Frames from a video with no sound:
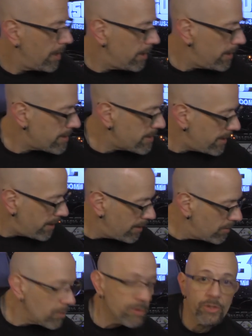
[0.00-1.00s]
Let's see,
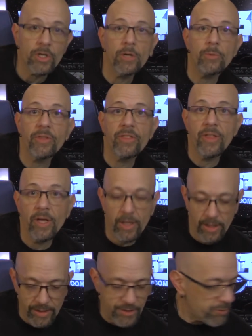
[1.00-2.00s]
we'll start
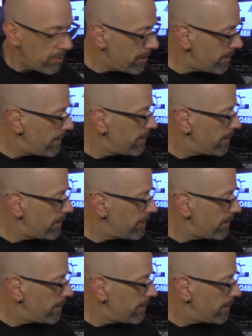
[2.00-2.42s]
with this one.